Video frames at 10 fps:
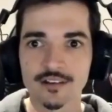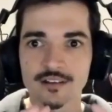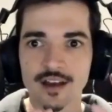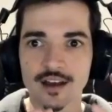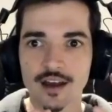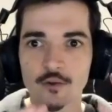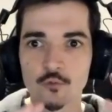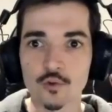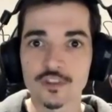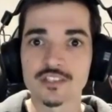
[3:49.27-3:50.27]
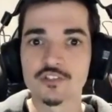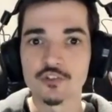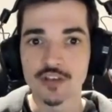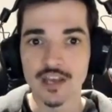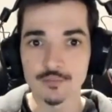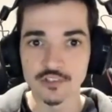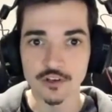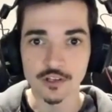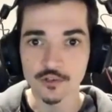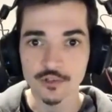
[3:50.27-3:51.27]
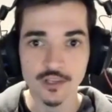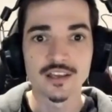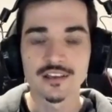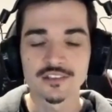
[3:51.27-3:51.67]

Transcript: uh, what this new game is going to look like.